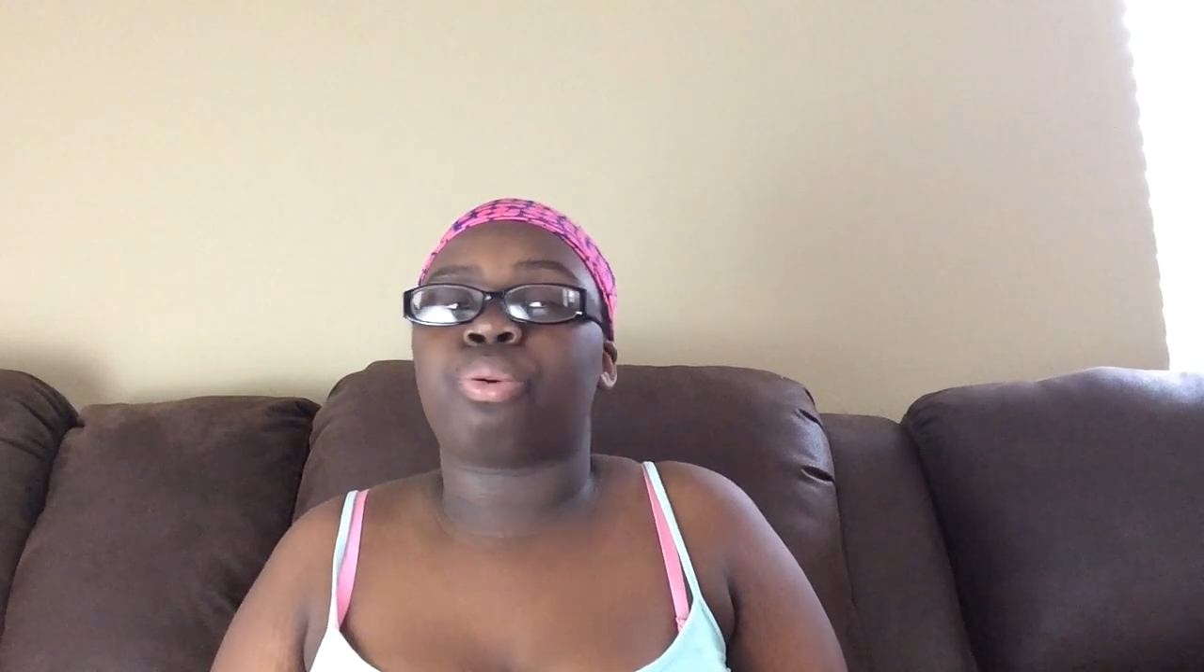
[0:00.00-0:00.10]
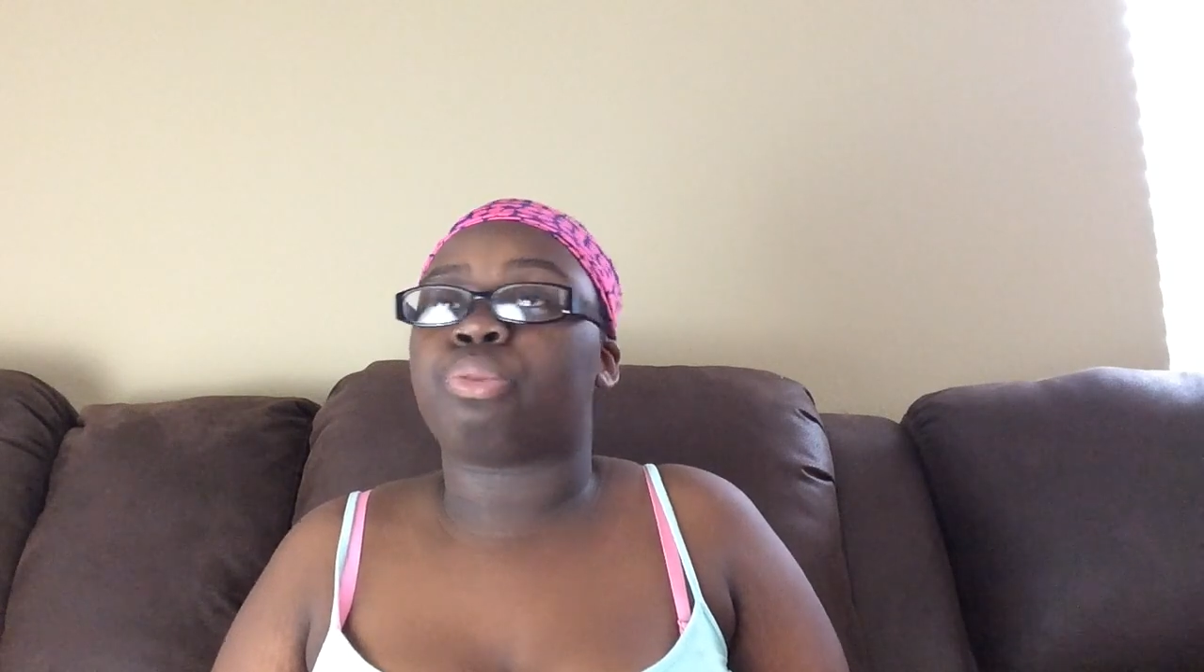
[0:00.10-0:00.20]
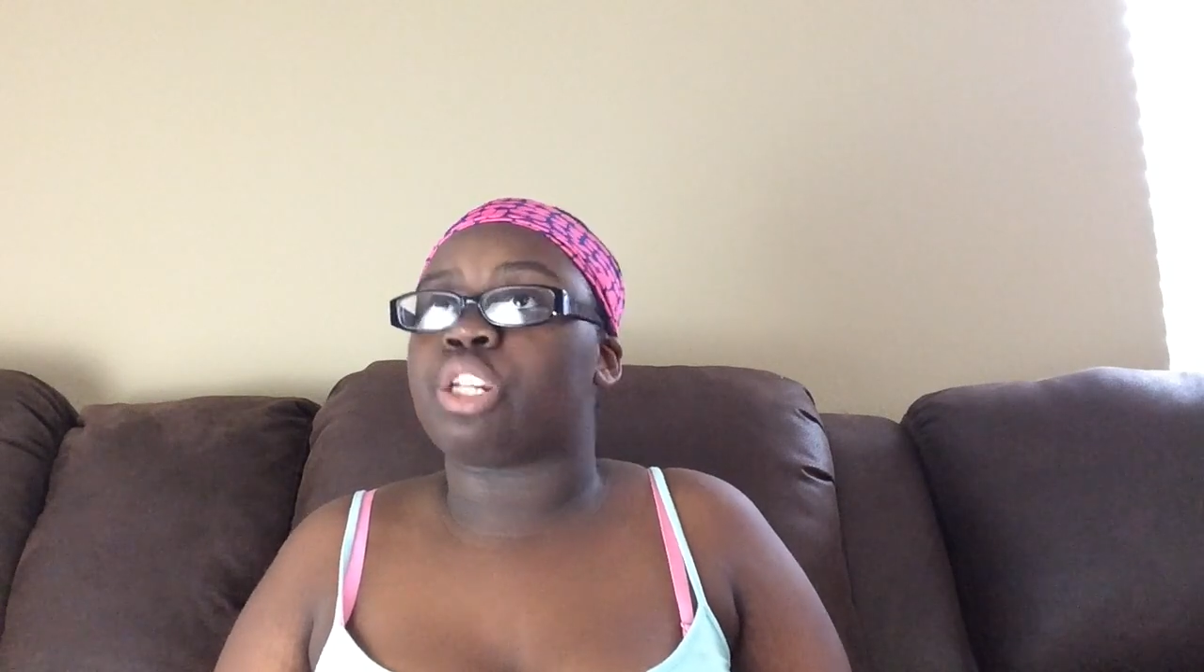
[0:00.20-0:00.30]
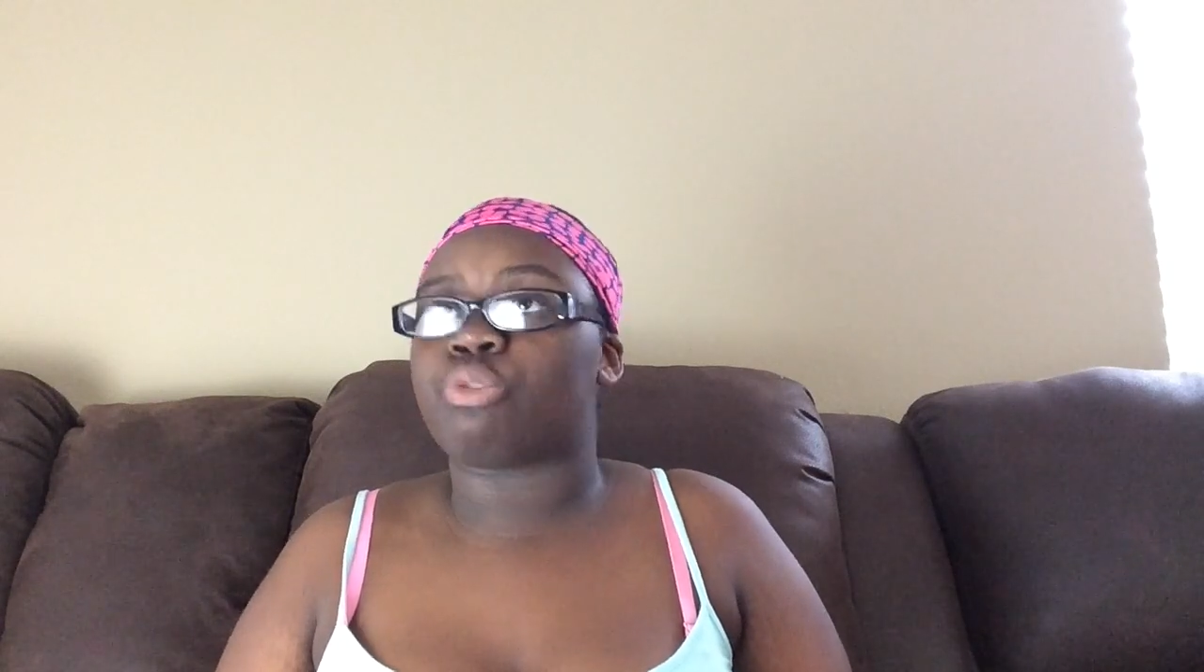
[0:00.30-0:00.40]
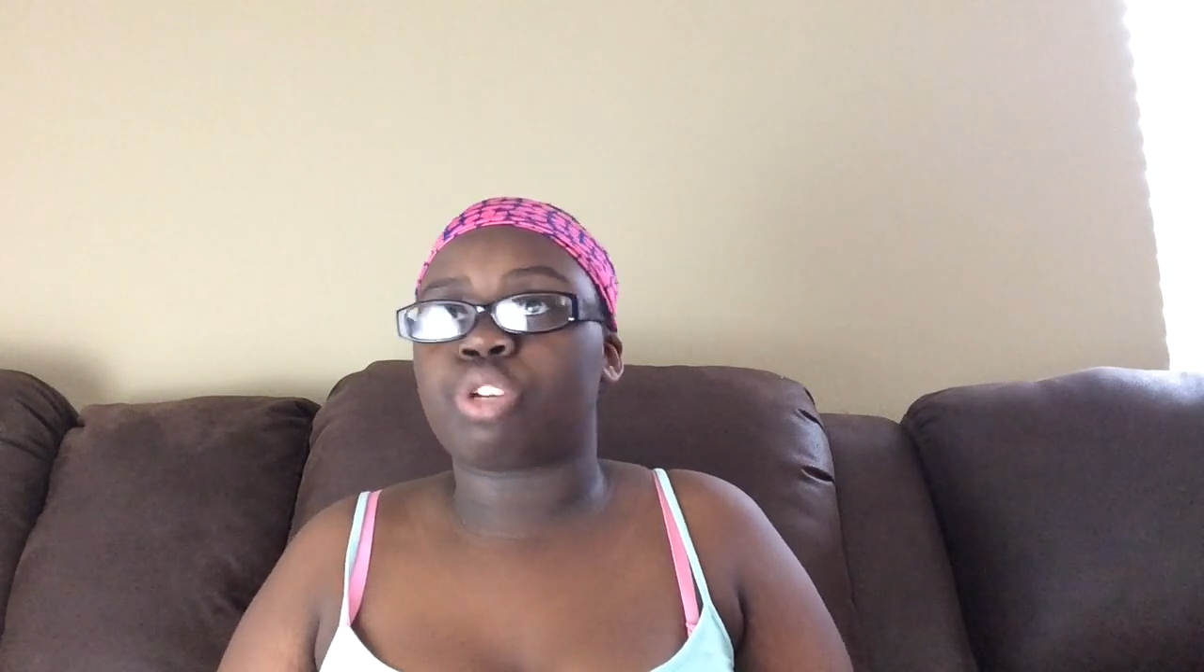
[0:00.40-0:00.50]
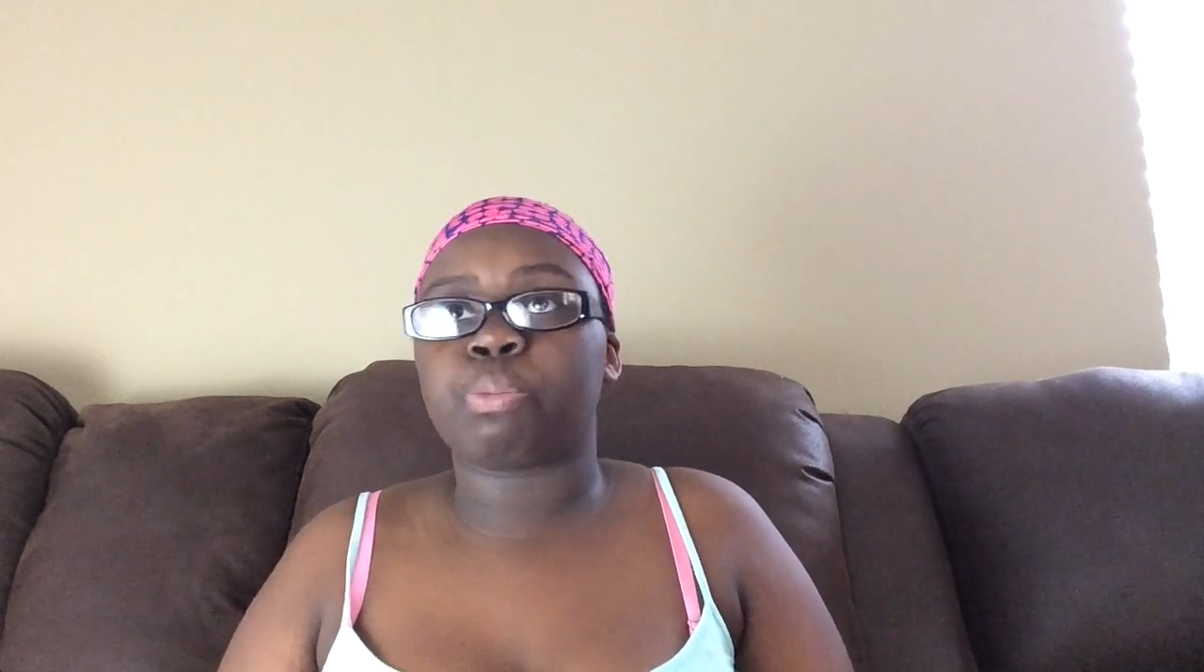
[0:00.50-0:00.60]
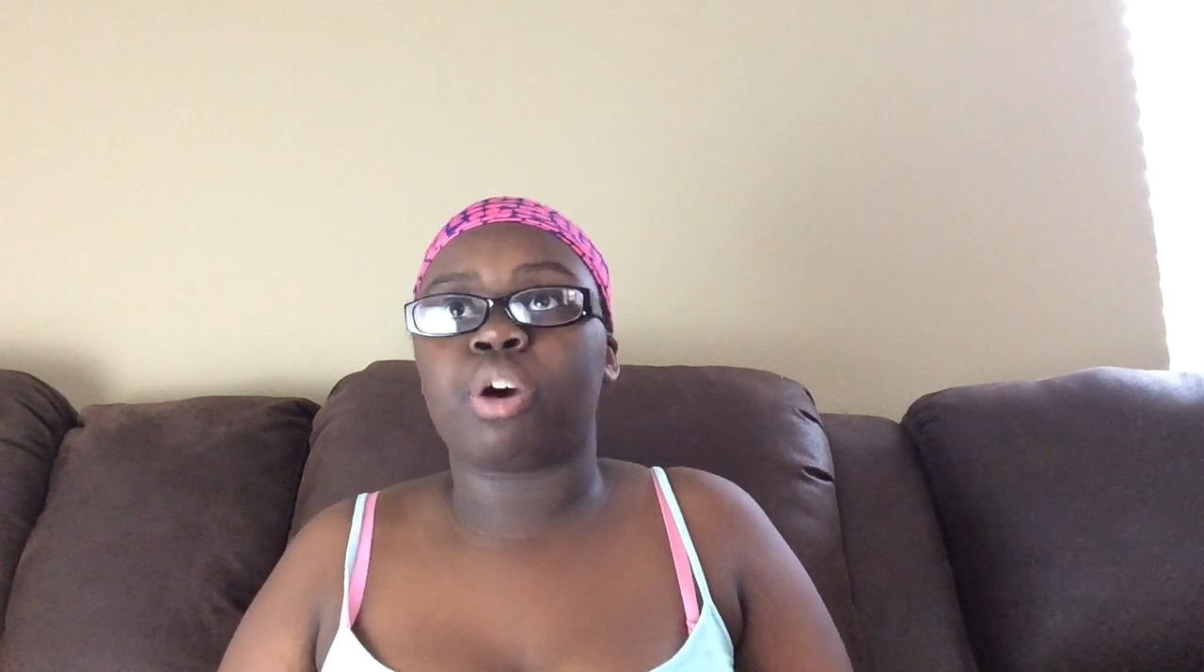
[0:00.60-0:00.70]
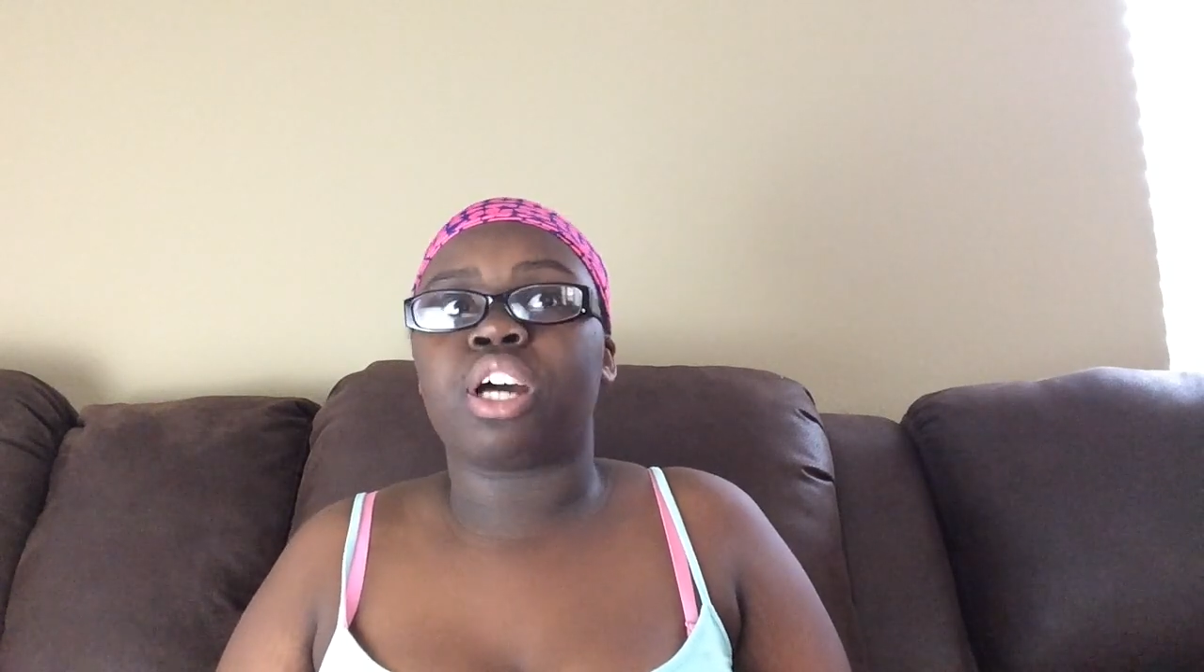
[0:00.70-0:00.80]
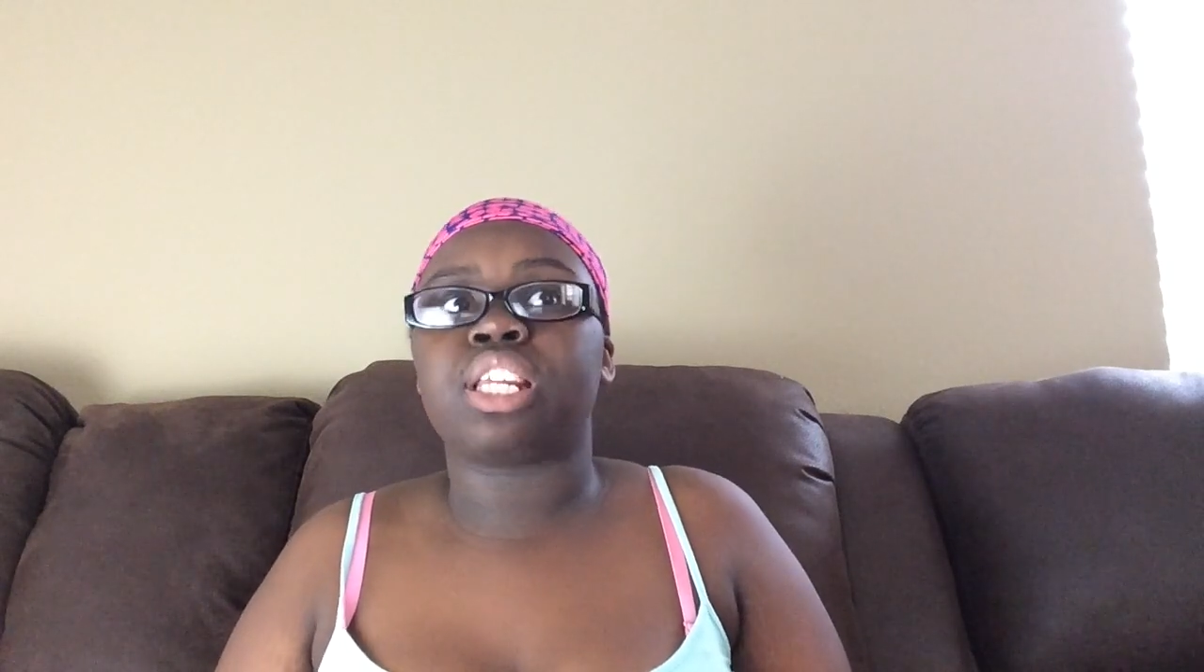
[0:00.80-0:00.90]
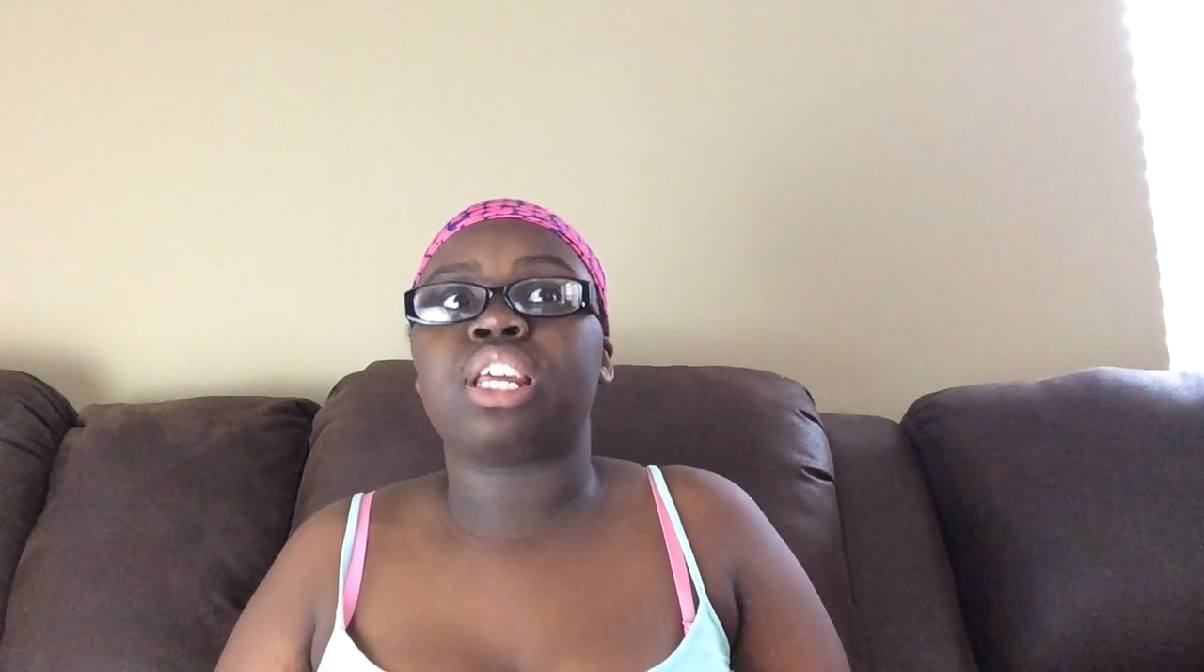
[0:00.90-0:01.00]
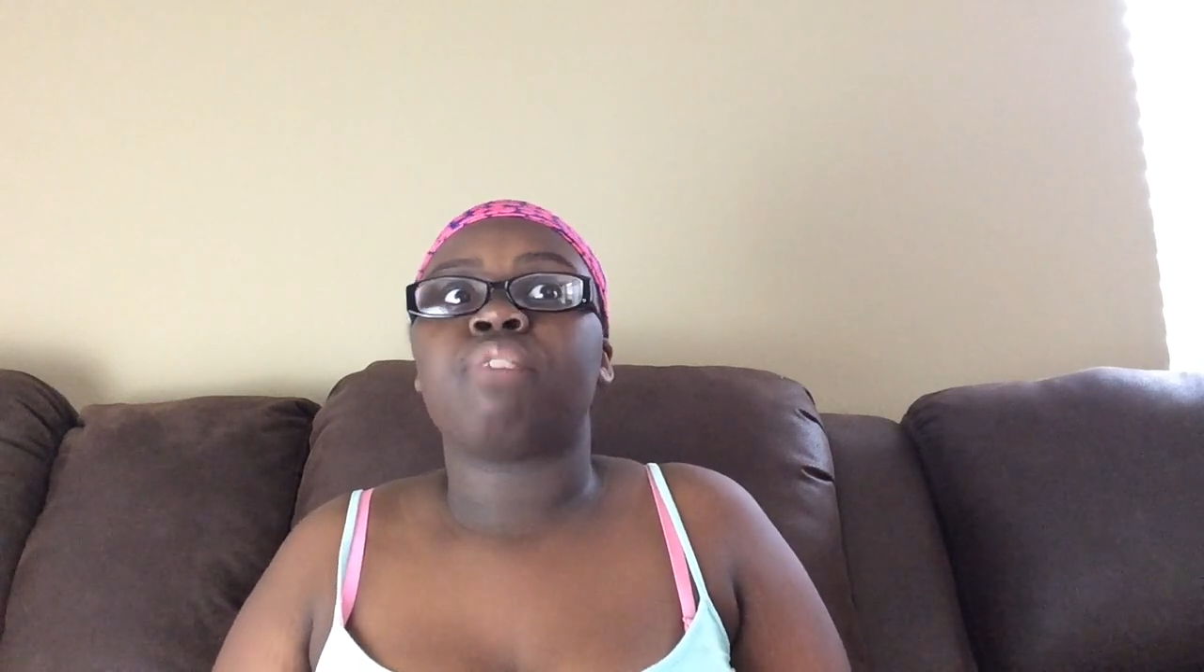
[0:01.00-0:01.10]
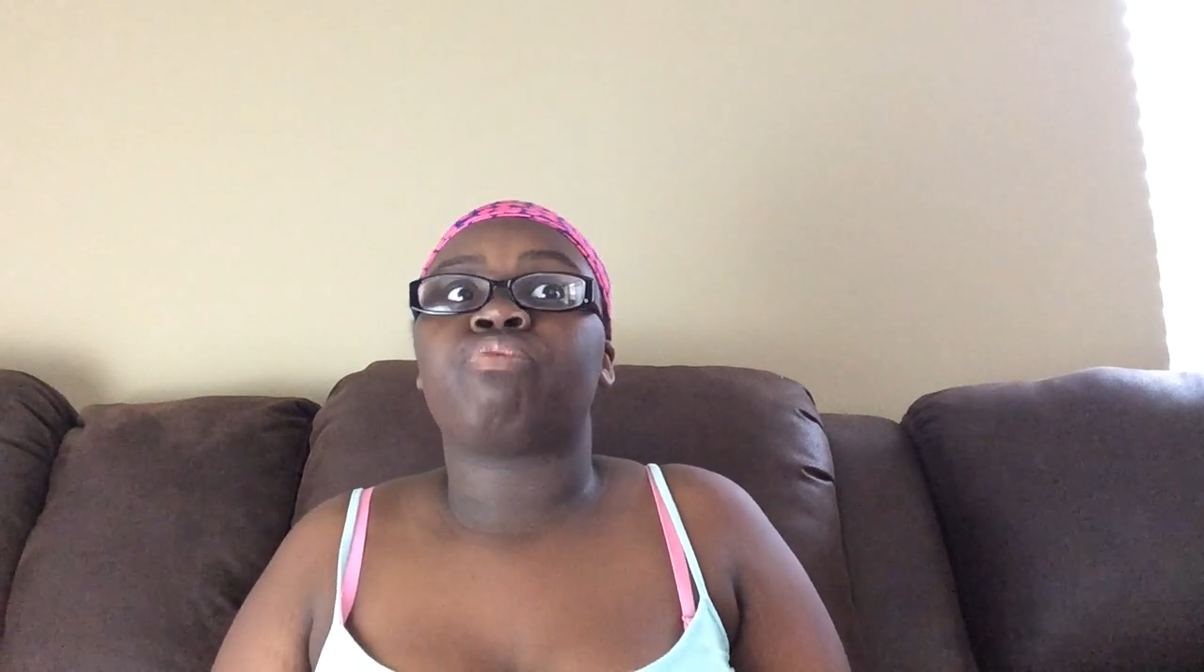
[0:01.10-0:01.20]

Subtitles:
didn't respond.